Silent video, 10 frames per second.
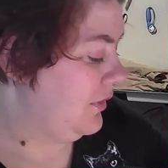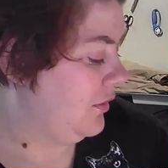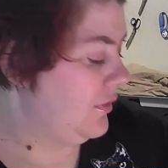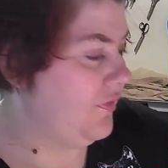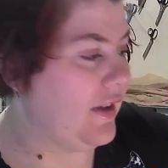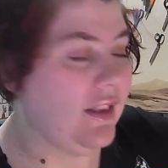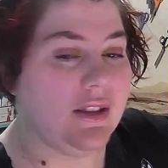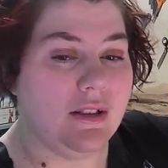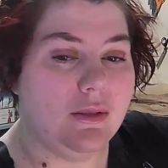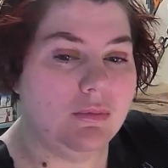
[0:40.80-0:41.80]
We've got
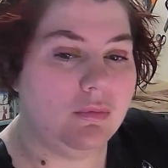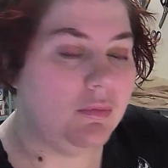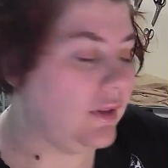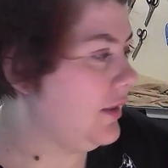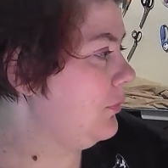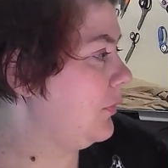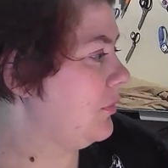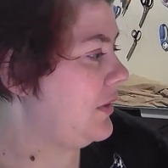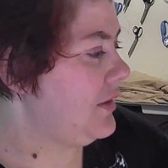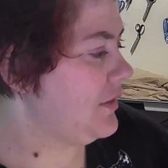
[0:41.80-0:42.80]
little little
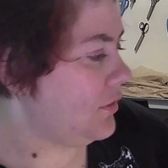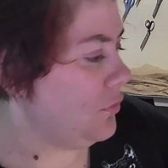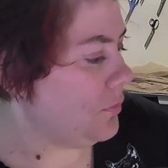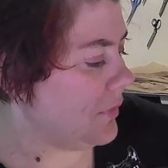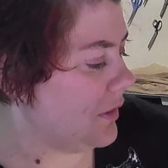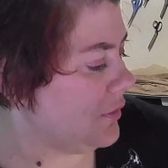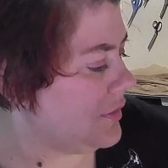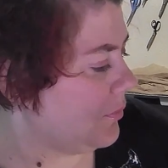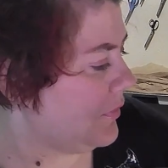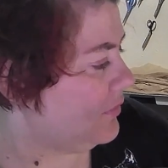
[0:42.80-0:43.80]
wormies. Oop, and there's
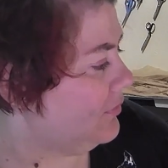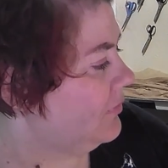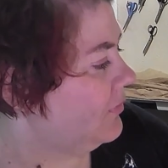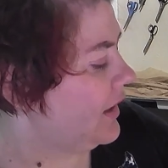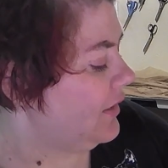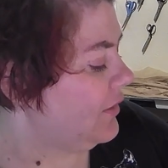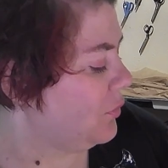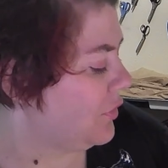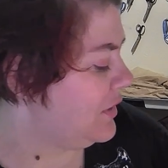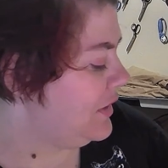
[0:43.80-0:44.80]
something in the
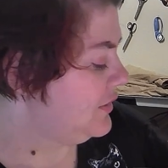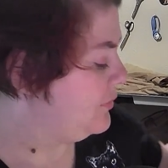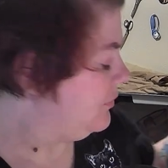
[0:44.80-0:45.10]
wormies.